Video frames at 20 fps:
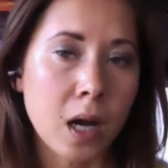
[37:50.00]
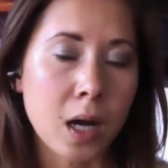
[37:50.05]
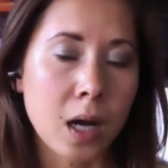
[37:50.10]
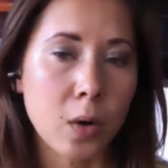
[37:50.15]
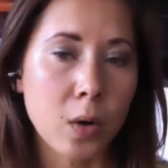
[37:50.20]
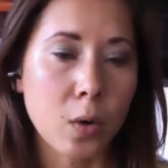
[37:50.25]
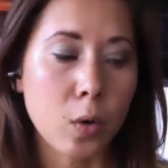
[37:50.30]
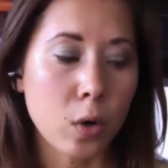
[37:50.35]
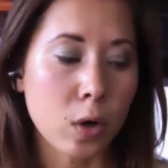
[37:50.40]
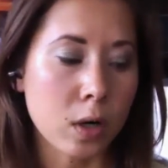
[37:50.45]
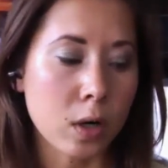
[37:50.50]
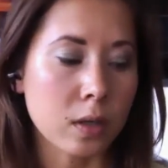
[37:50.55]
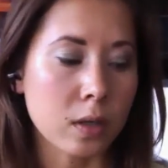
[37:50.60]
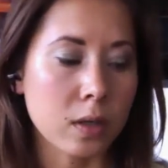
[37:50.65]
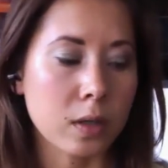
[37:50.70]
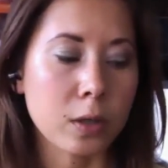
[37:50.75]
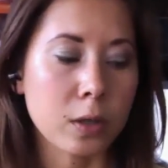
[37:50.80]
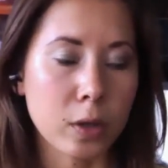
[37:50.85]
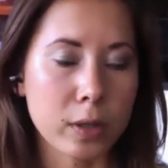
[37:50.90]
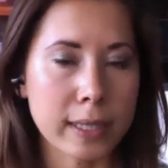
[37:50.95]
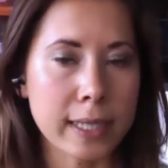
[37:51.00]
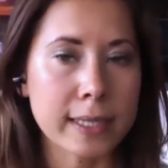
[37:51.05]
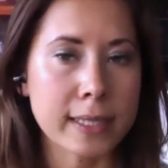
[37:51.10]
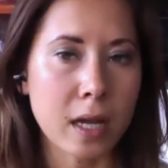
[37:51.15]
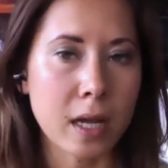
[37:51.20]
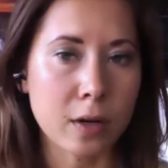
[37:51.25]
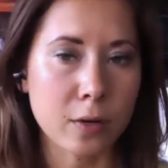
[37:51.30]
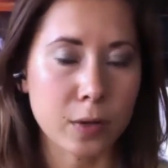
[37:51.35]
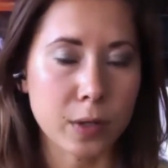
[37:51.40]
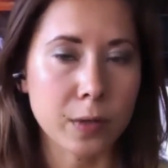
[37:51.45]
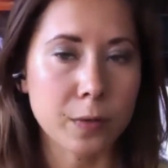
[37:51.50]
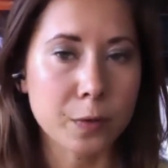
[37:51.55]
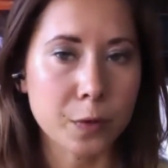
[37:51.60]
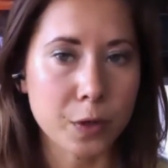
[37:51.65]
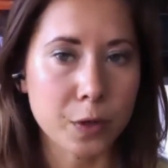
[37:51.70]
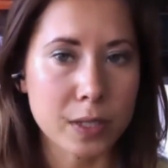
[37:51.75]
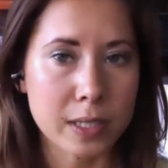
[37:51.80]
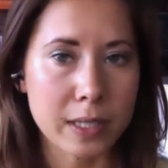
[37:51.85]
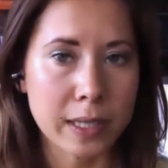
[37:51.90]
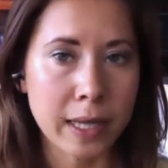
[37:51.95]
or a lot less hungry
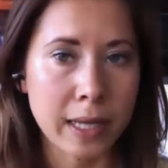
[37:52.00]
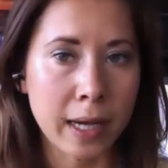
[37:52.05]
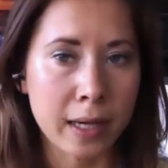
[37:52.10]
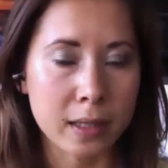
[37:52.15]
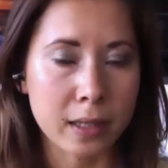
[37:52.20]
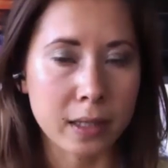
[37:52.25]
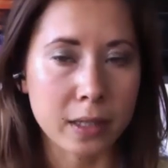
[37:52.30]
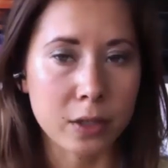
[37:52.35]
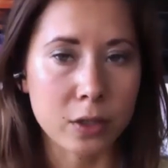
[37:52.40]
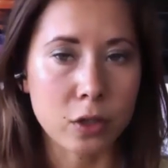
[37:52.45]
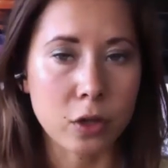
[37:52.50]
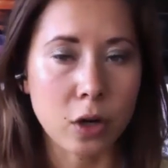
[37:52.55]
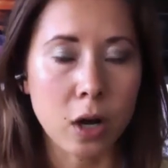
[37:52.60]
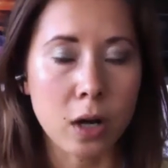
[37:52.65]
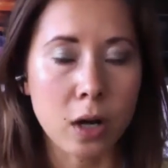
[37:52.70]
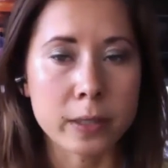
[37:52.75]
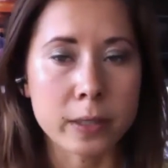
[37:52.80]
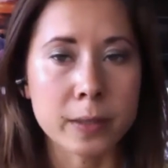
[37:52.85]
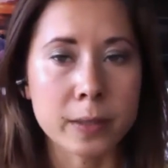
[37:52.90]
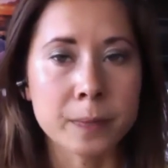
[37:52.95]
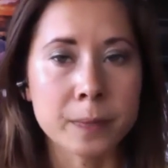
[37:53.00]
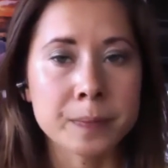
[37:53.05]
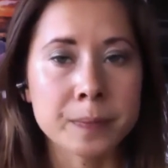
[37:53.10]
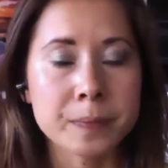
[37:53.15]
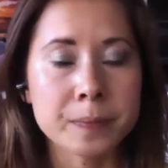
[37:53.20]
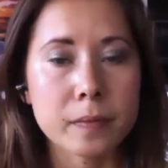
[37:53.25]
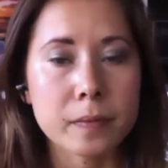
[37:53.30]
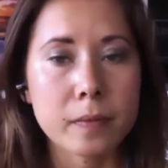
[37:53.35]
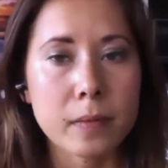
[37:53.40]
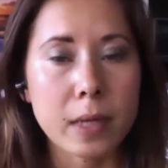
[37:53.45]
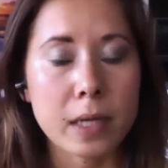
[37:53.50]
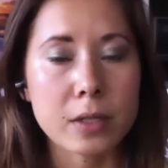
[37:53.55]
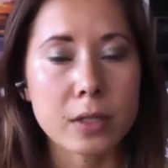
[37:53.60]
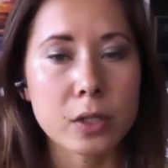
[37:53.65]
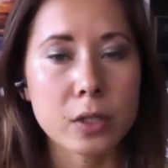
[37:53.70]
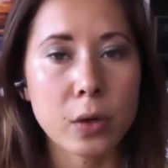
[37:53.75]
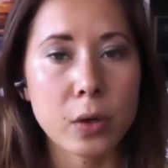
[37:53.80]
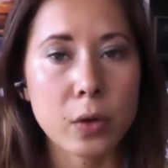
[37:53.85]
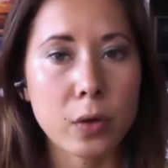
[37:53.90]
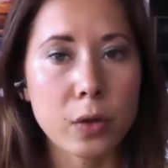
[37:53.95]
for a snack later on.
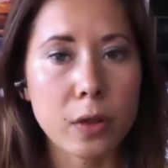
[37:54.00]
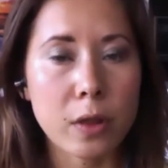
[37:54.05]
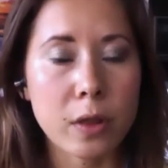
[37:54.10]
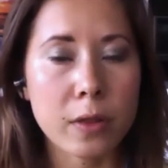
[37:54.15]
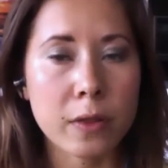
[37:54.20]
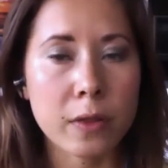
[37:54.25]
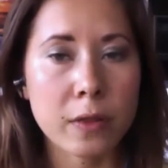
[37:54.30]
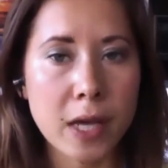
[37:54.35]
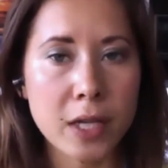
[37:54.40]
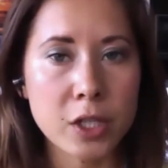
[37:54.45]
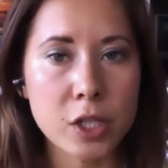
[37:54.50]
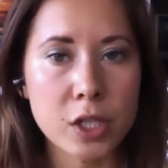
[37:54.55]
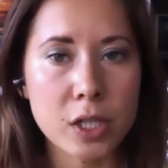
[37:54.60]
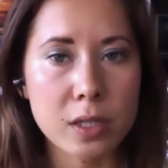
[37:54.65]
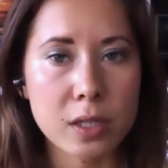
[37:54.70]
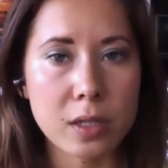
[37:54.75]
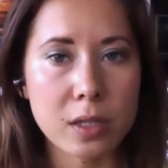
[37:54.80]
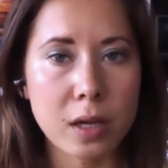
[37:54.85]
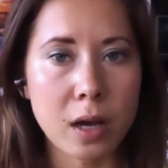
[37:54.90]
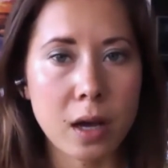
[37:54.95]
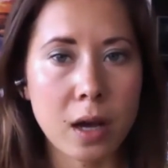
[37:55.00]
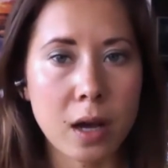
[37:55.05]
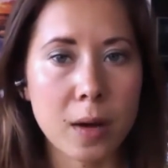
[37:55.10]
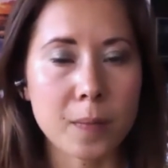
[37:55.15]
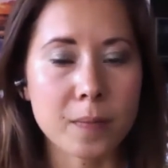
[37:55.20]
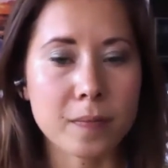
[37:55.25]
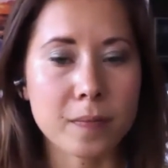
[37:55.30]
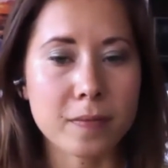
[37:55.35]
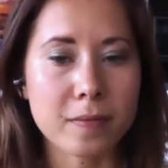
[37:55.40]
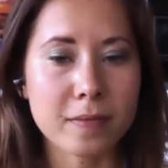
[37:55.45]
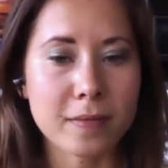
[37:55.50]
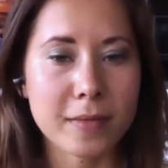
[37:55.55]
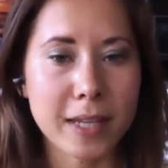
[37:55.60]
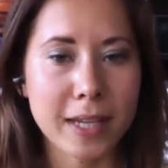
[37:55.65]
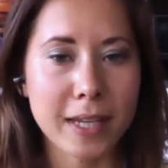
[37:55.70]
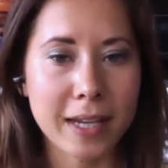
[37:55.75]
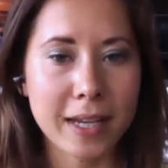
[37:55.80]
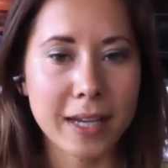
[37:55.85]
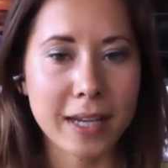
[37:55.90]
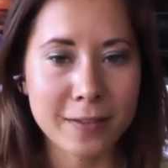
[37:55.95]
So that just
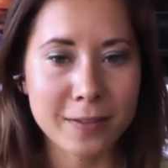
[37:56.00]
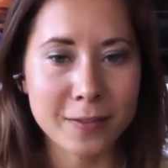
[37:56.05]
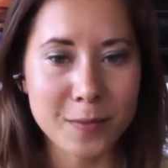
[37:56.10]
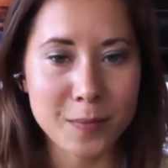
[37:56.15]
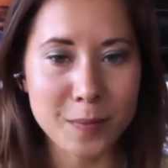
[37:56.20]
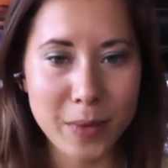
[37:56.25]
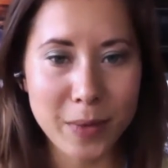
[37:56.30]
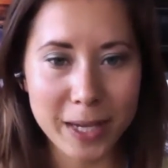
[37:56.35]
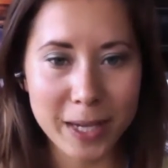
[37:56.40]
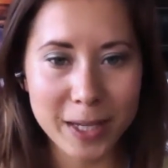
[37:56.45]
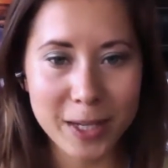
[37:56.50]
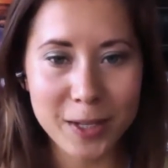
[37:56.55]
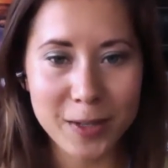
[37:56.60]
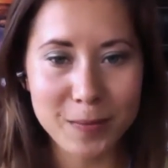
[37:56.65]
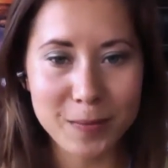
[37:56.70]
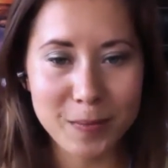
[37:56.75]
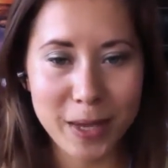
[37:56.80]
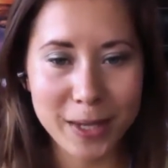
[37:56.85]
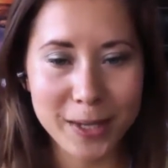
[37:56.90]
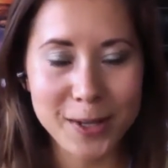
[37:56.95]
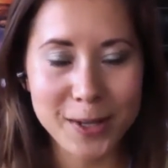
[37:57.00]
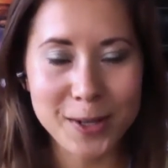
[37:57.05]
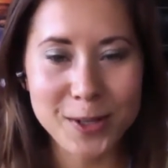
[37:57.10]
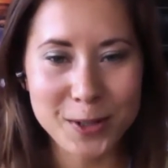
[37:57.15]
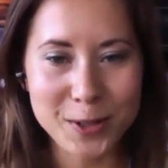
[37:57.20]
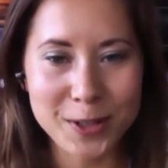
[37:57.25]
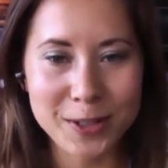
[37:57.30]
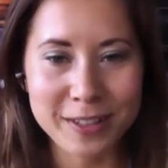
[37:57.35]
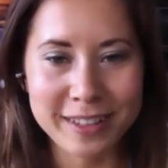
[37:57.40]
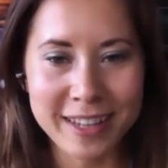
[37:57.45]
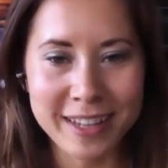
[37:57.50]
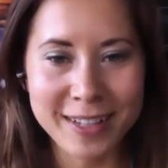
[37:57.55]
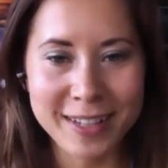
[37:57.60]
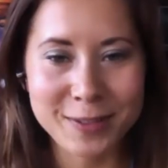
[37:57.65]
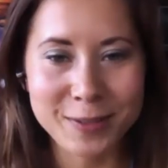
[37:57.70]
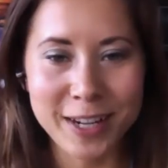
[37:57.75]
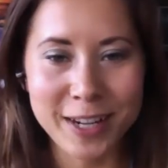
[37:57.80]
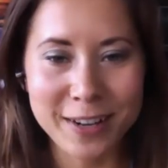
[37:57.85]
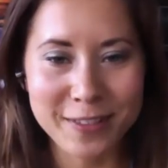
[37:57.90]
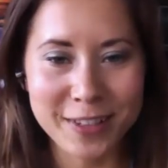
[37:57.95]
kind of making sure that
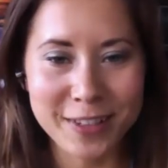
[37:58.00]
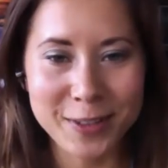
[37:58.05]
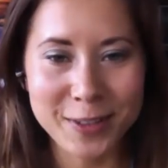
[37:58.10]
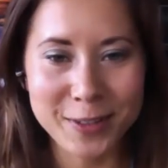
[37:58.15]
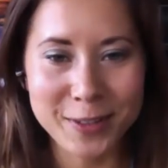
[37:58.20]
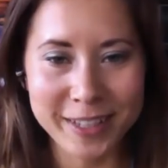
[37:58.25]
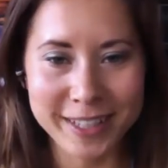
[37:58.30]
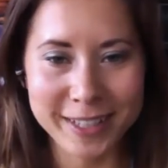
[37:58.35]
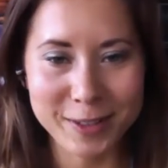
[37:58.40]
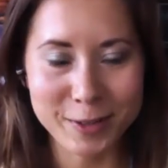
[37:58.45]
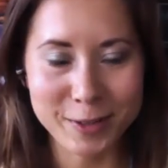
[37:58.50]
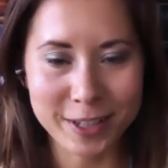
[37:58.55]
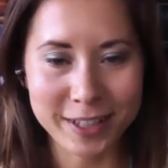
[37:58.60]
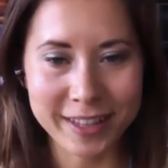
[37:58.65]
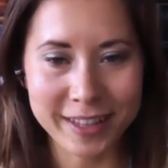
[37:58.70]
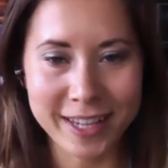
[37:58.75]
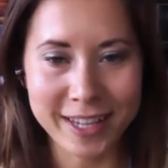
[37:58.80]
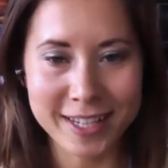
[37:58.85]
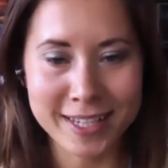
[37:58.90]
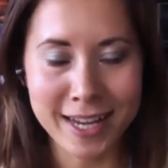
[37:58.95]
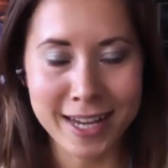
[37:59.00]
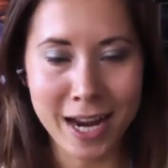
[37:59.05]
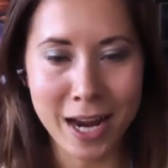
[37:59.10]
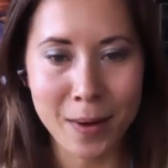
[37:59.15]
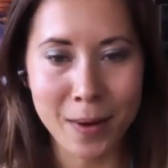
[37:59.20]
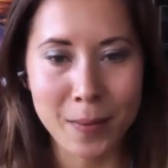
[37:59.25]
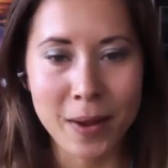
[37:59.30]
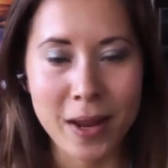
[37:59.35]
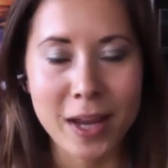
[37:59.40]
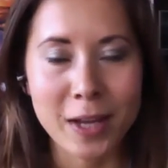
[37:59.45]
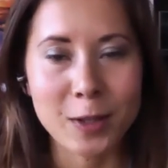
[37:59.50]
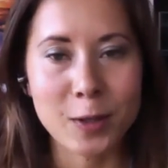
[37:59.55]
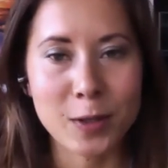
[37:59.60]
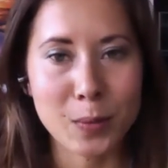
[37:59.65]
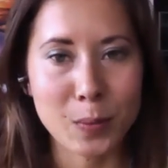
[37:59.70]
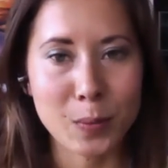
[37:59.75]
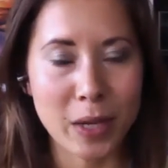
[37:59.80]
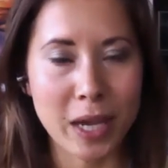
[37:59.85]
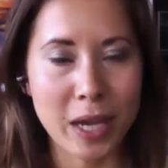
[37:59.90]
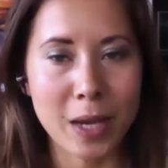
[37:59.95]
whatever you eat during lunchtime, you're
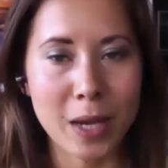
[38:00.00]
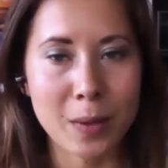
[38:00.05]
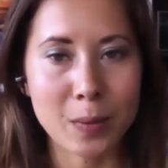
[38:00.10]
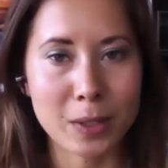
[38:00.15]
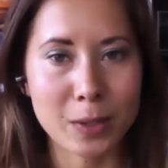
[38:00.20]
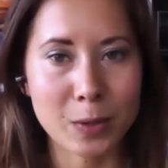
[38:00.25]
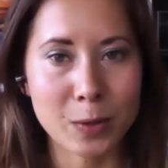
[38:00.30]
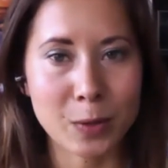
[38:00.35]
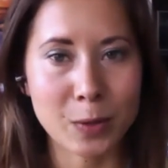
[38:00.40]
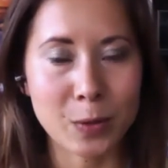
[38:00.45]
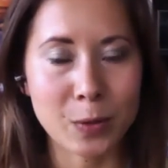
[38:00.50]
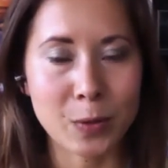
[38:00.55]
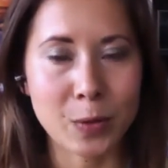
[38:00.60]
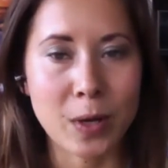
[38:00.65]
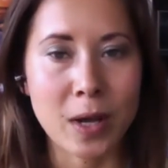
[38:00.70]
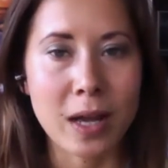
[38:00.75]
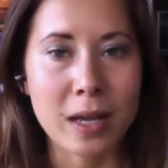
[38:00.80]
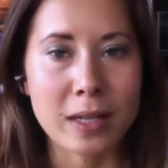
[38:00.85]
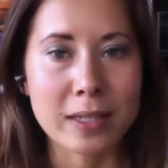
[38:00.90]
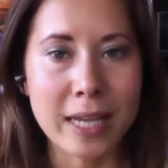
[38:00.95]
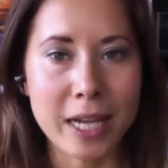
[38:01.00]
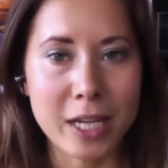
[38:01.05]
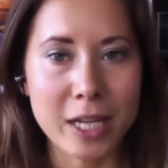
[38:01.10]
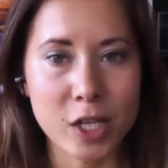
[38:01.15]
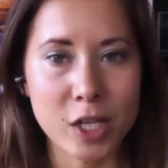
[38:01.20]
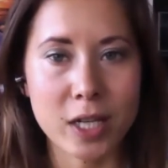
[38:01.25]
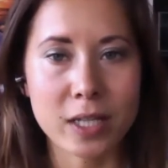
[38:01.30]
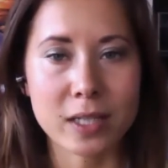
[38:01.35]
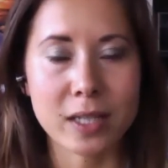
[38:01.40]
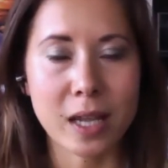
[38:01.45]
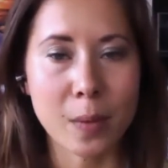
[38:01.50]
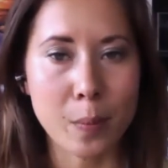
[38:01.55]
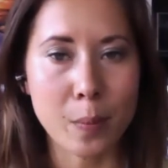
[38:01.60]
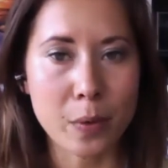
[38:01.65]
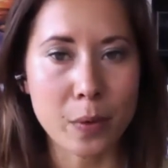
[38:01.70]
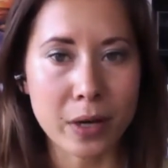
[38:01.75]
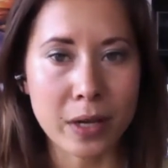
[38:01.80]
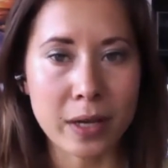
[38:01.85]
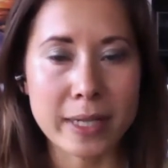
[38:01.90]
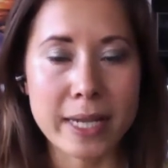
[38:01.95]
going to be able to digest and
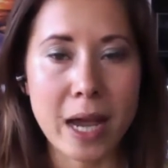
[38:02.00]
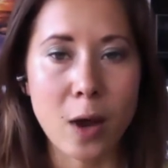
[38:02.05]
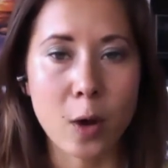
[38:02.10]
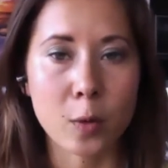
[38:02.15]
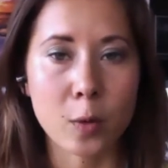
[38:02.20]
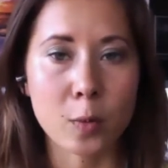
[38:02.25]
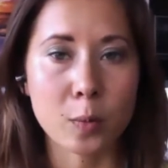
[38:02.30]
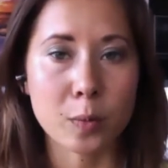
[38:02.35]
break down